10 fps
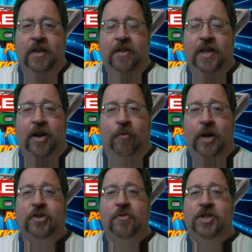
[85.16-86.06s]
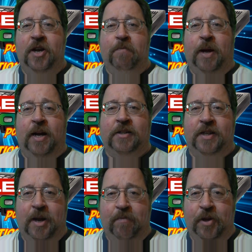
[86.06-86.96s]
the retro jump box
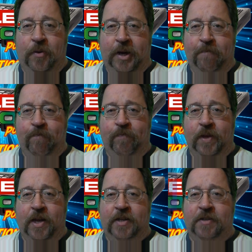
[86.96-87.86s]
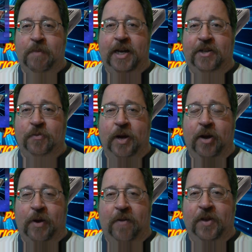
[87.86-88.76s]
that I'm doing is making its way
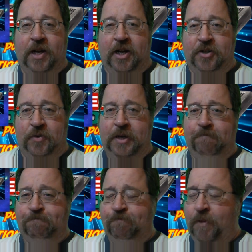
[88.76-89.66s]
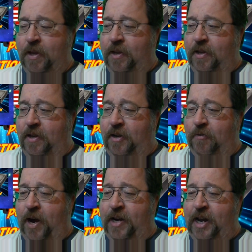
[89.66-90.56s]
around the country.
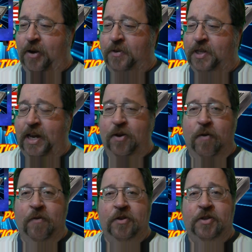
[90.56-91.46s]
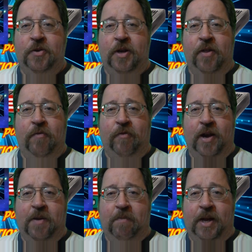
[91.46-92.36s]
Right now it's heading over to another
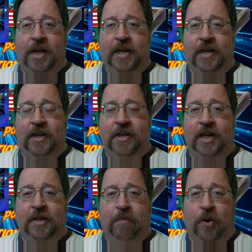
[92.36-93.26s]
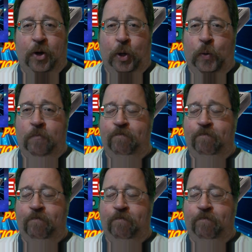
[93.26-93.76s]
friend of mine, Nick DeBarco.